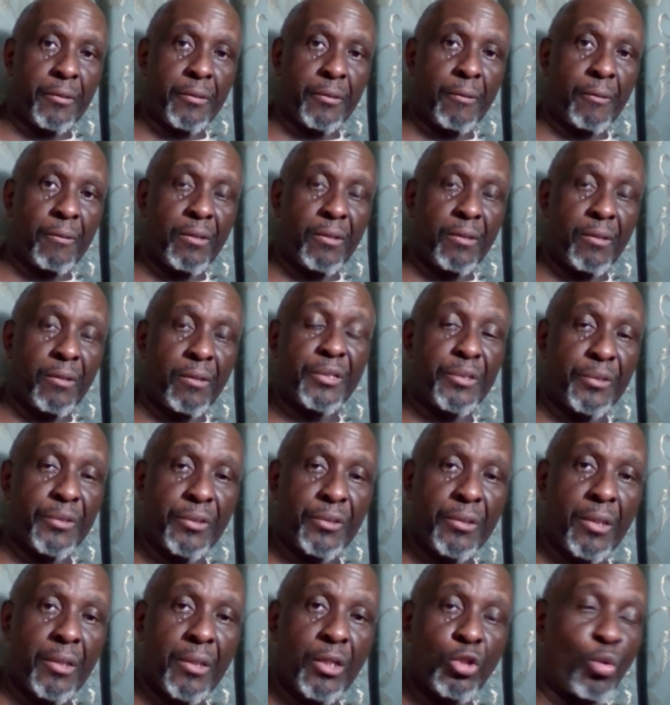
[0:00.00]
So once they
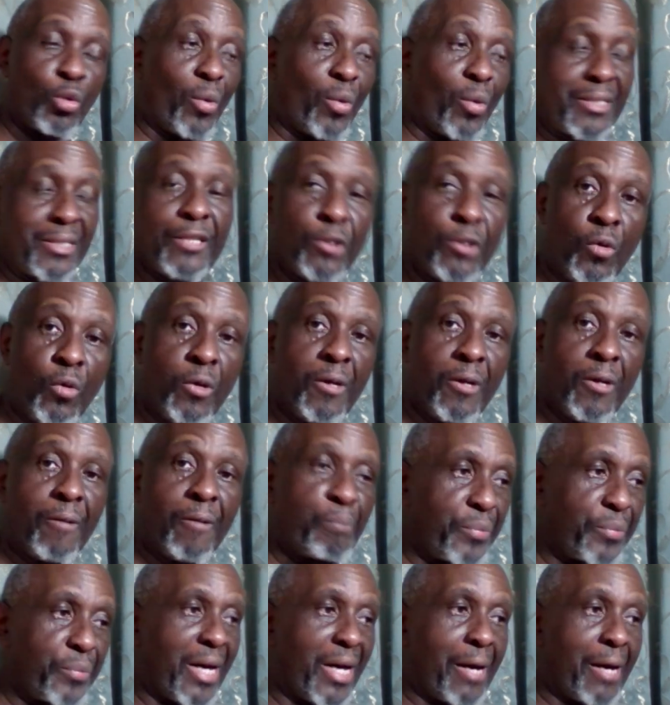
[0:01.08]
know,
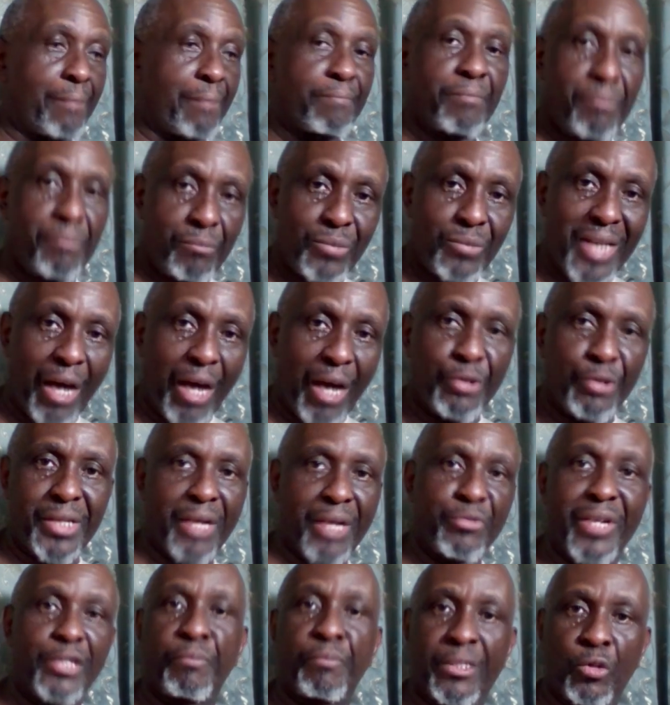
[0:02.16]
now they're ready to
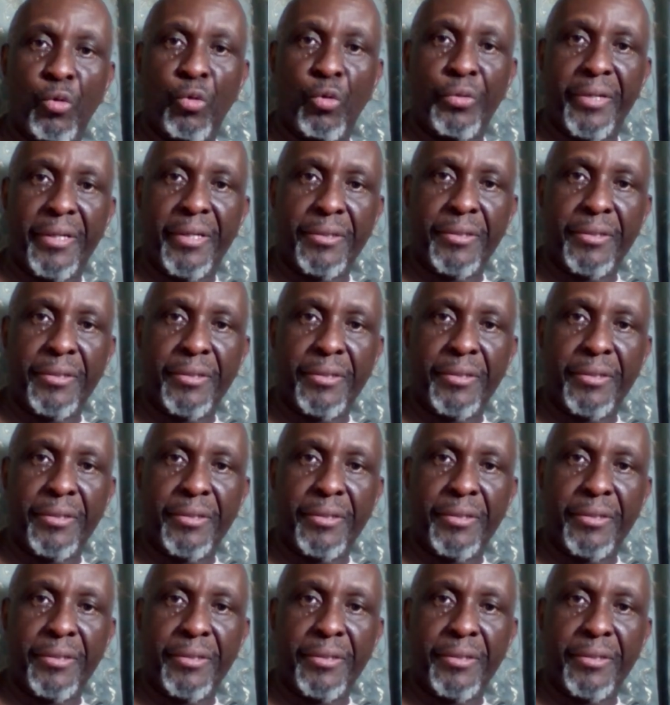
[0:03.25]
place orders.